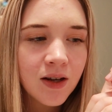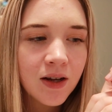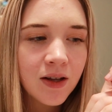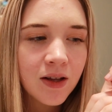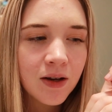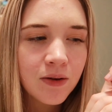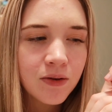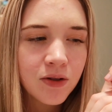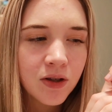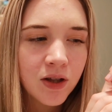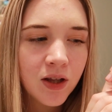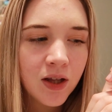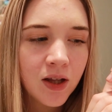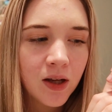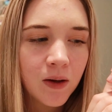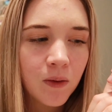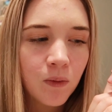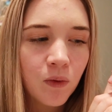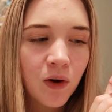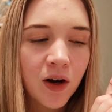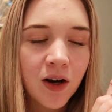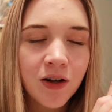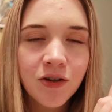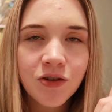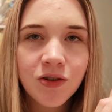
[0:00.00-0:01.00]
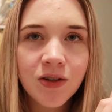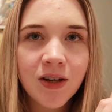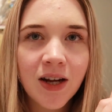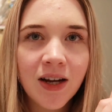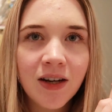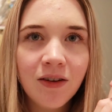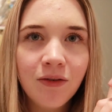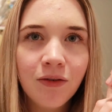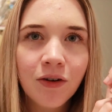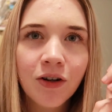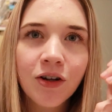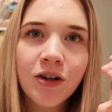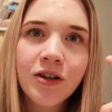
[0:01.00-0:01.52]
there was only like
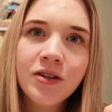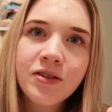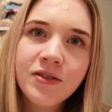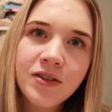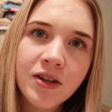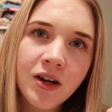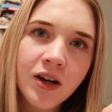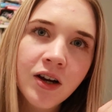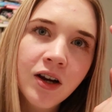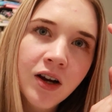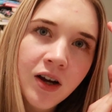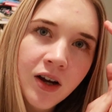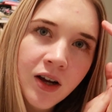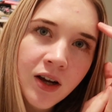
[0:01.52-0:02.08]
180 photos, so